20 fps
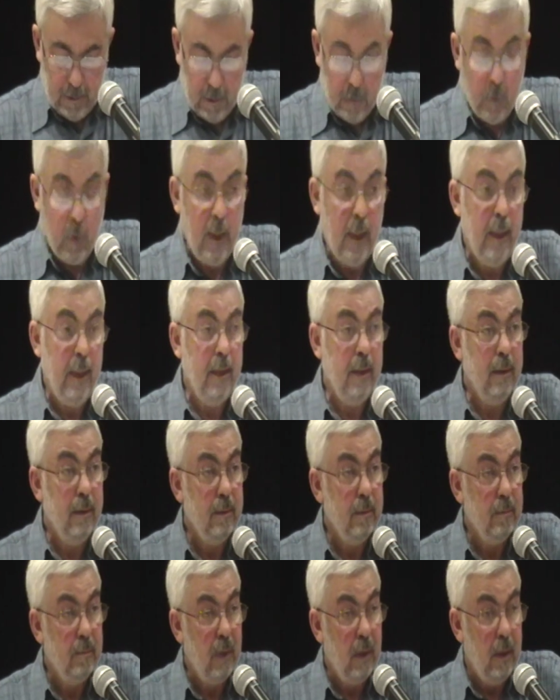Why?
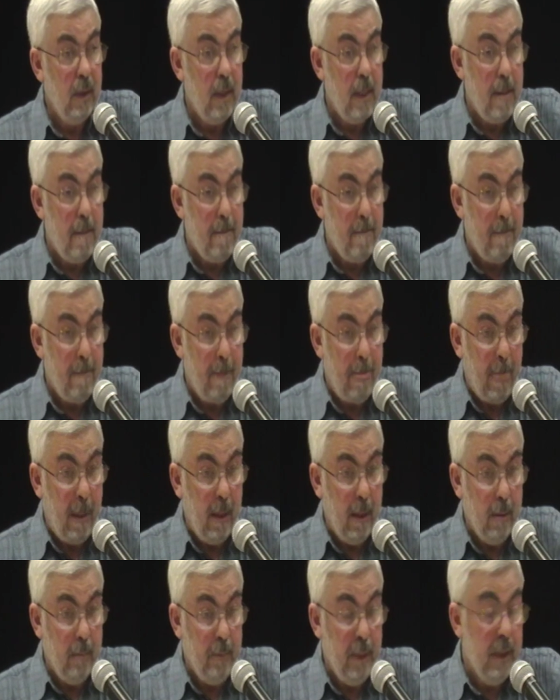
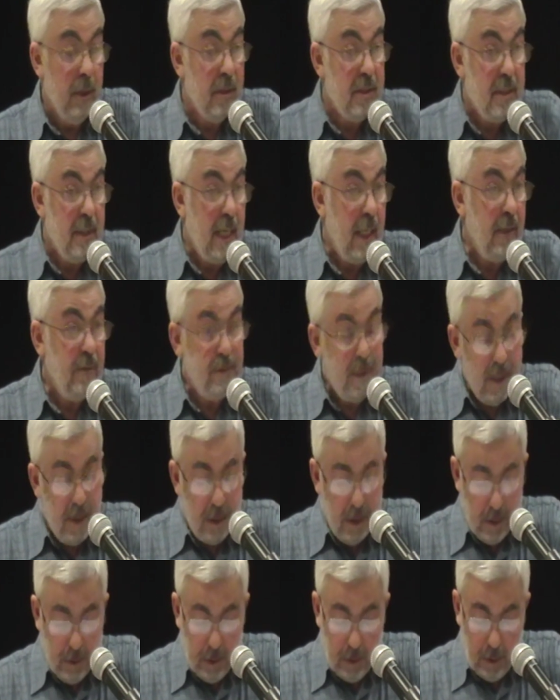Because
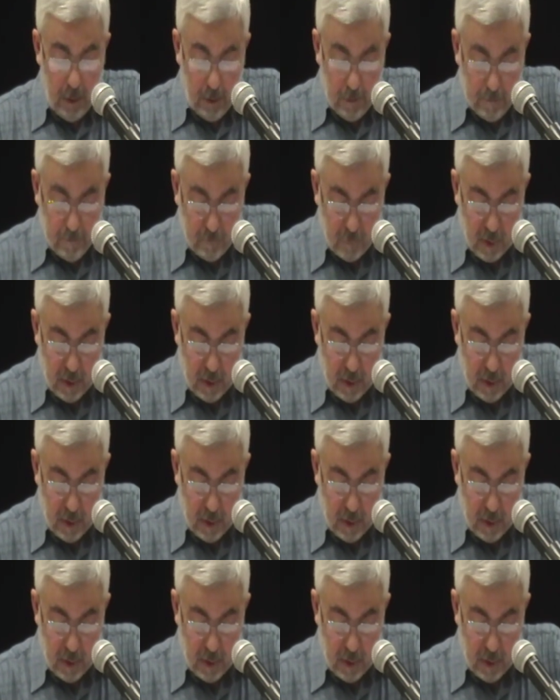diversity